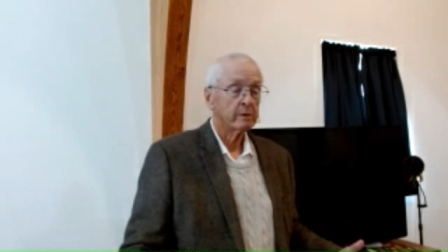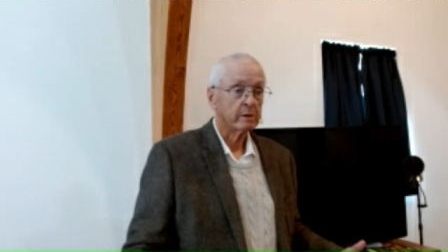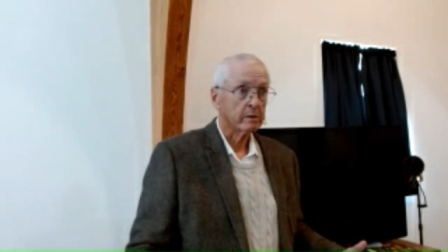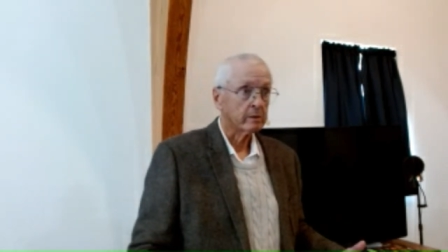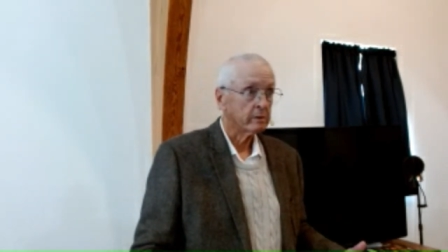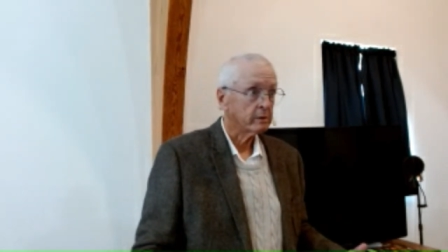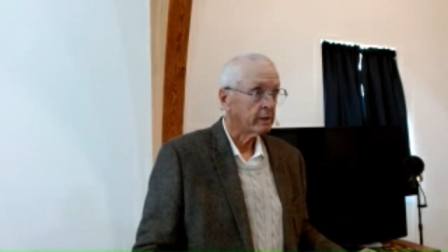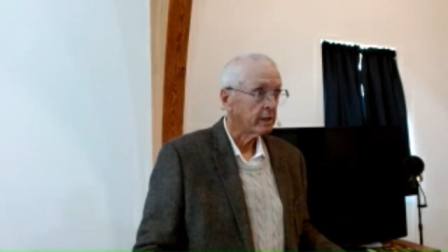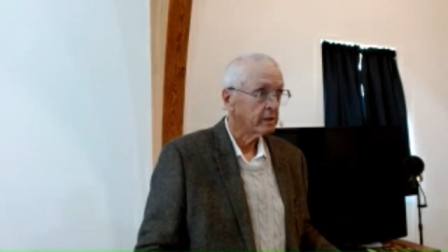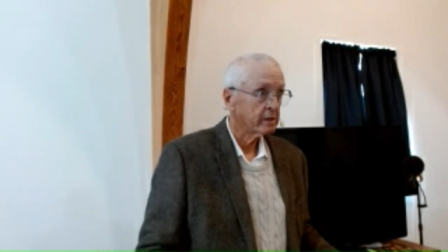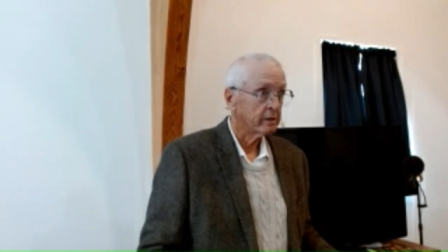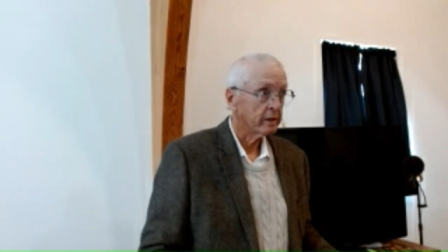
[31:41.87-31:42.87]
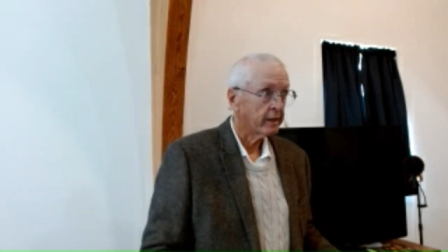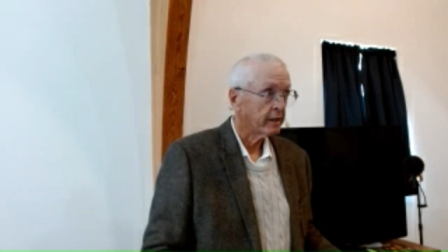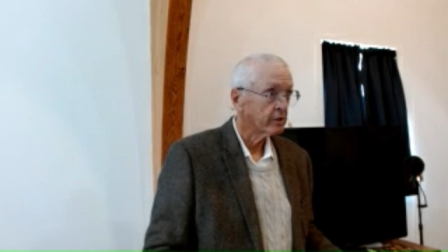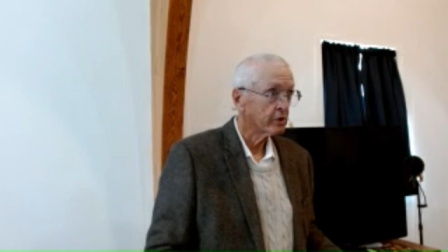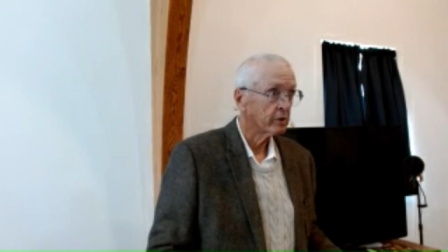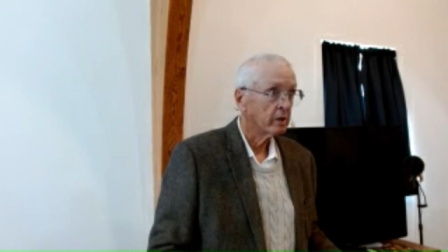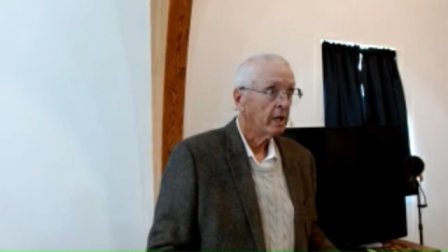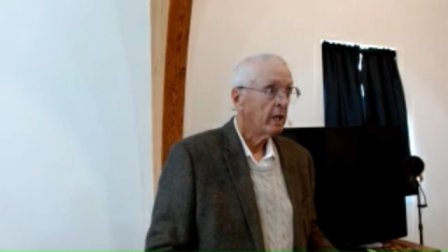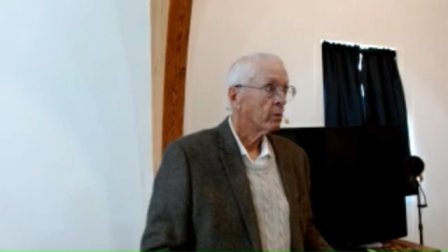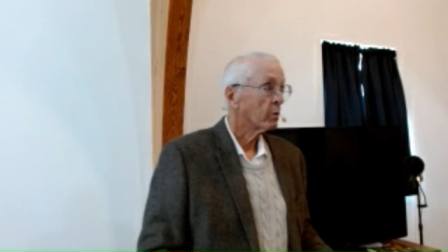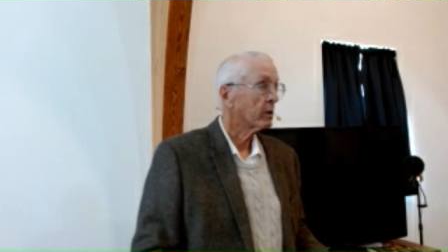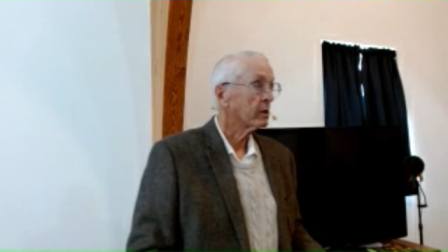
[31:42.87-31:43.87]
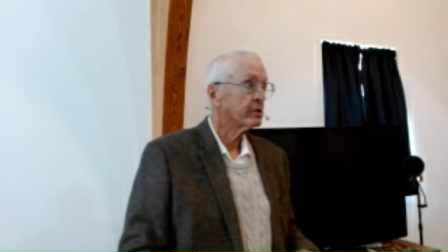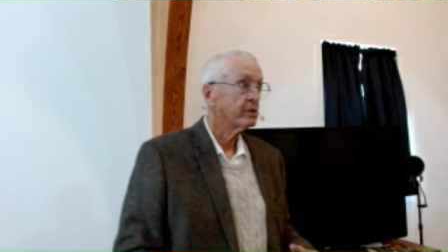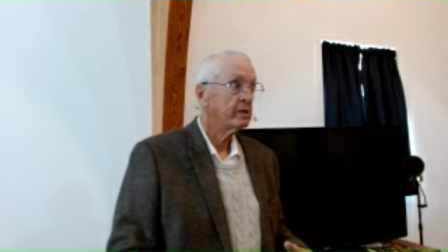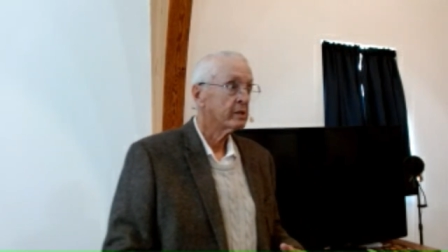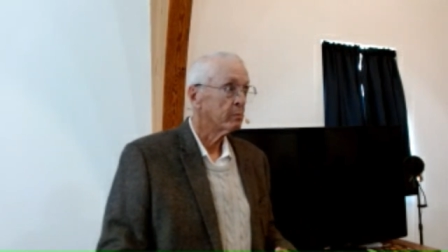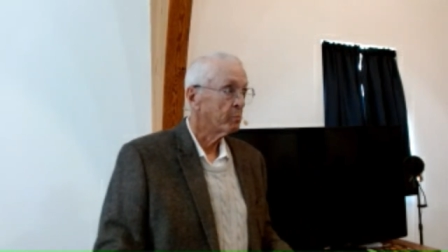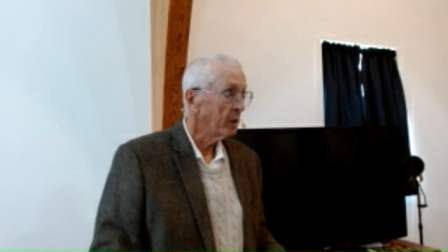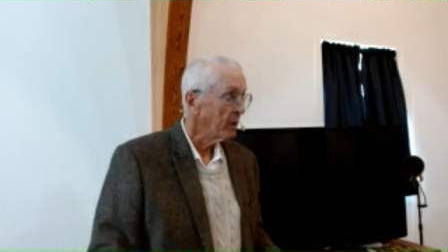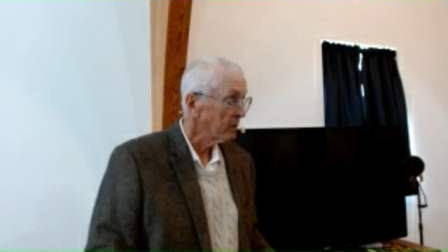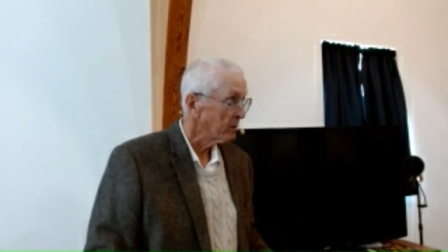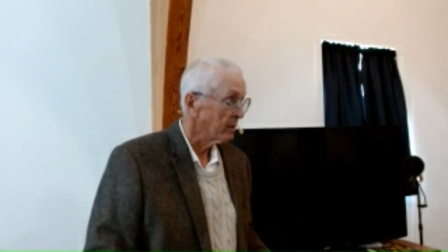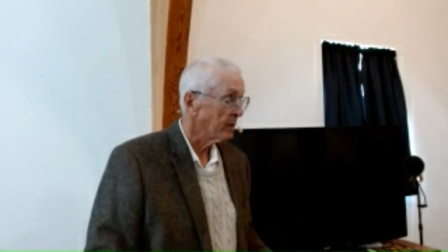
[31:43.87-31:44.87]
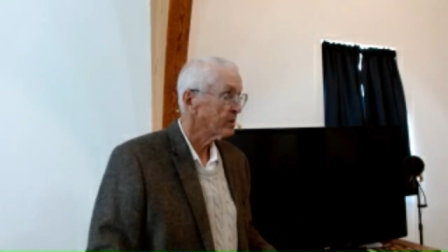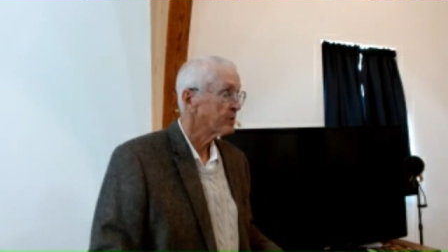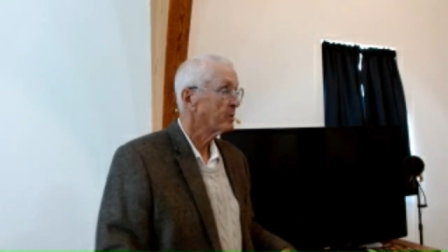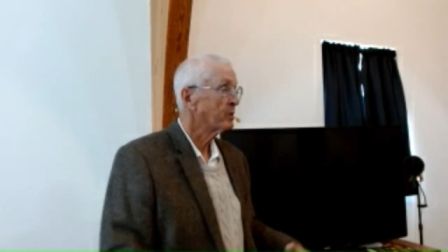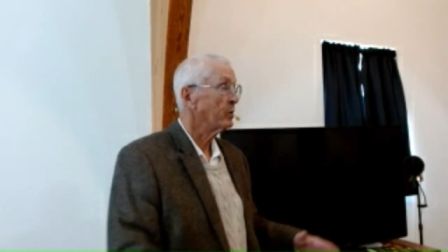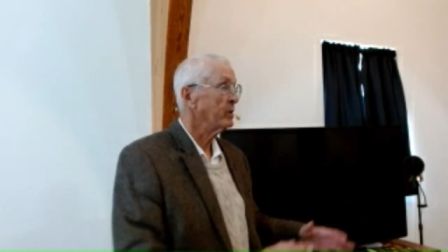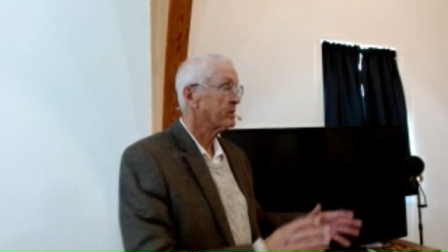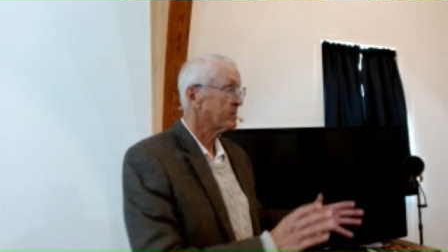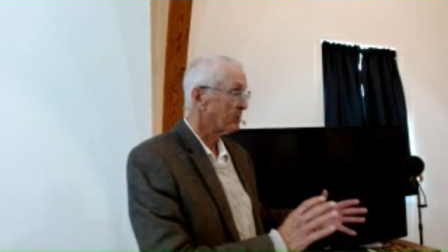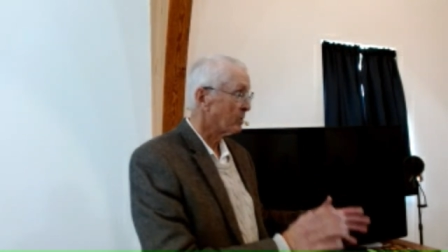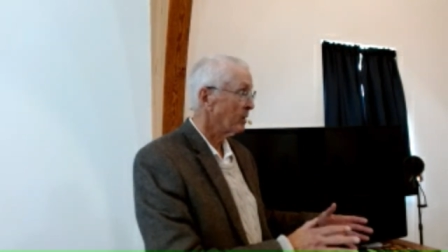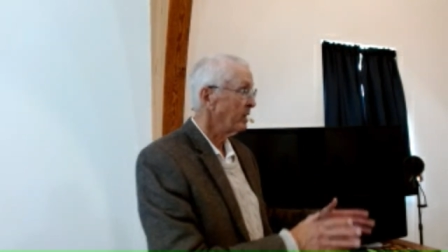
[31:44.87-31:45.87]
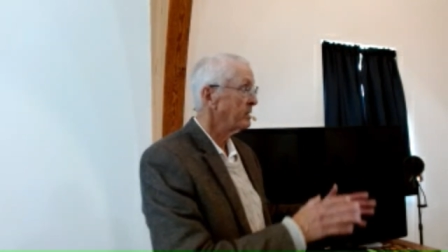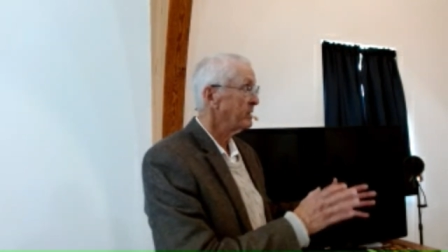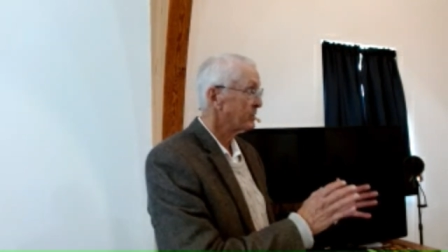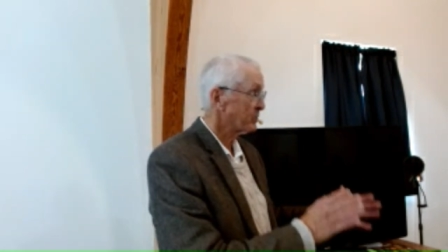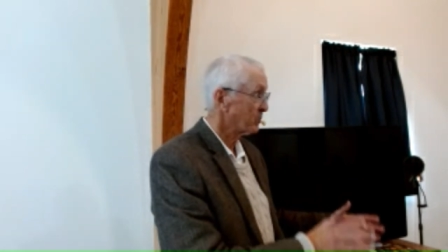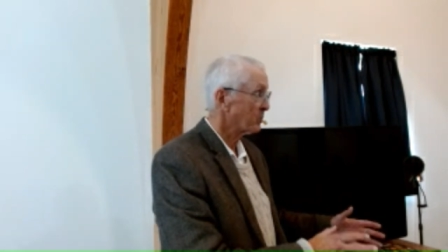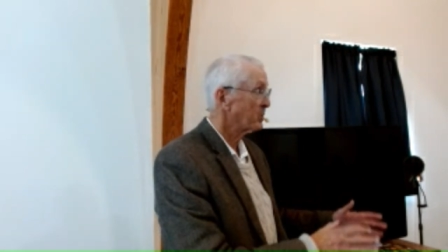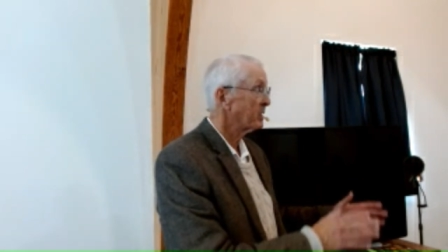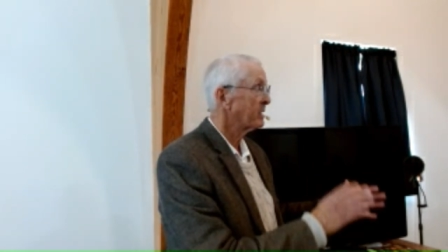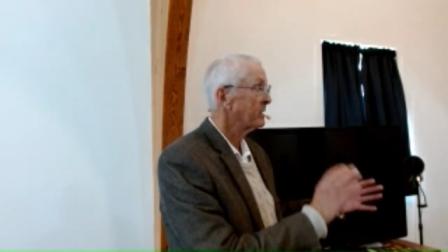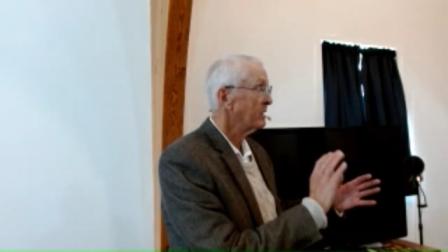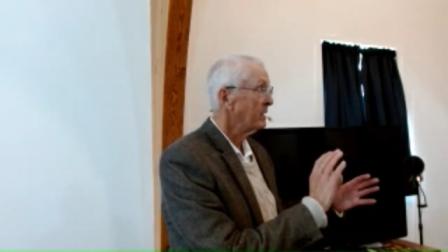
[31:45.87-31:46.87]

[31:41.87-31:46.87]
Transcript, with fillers: uh, days in the desert, we're going to see some parallels between some great historic